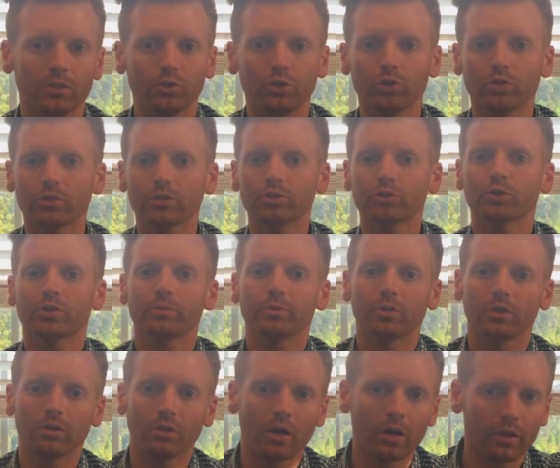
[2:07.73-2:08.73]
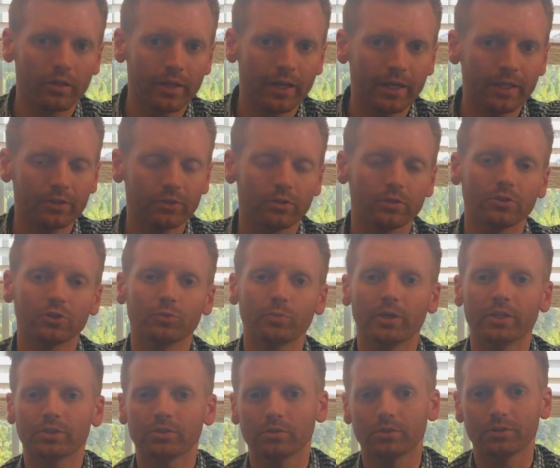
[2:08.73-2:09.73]
You can attribute a lot of that to the
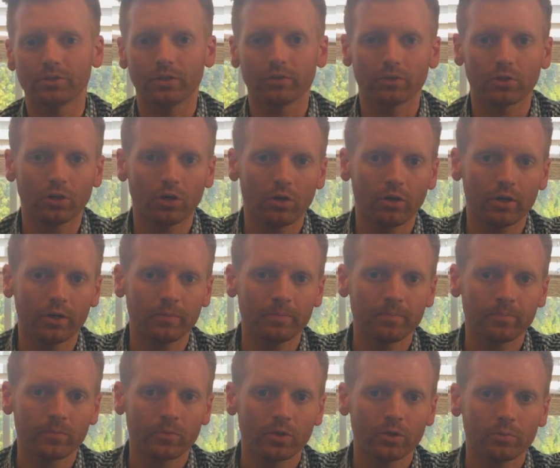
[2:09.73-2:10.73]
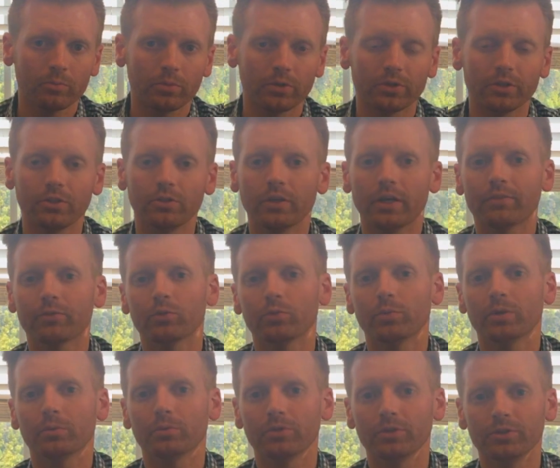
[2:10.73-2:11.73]
specialness of the car, but then you have to
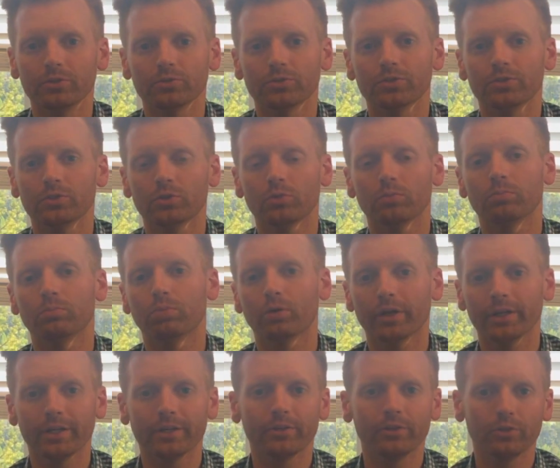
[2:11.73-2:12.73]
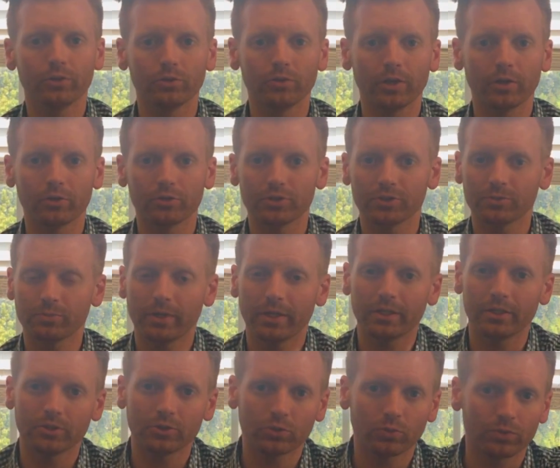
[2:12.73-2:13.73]
remember these are still brand new. They were just
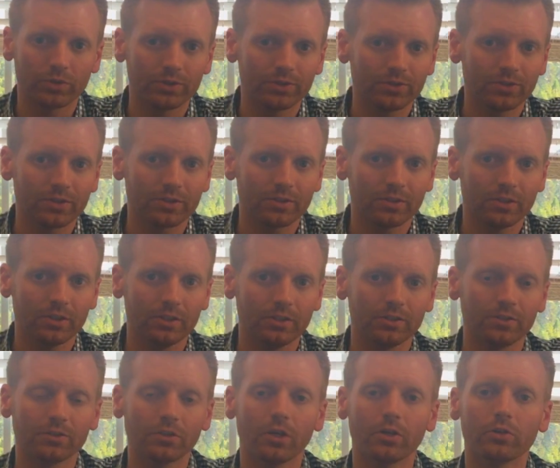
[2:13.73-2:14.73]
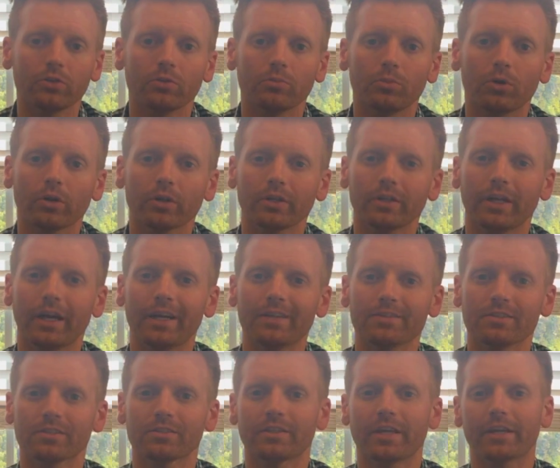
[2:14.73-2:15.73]
made in 2016, so the market
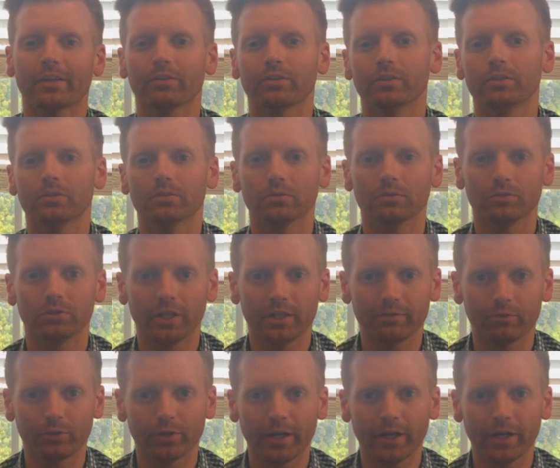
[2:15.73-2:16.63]
hasn't exactly leveled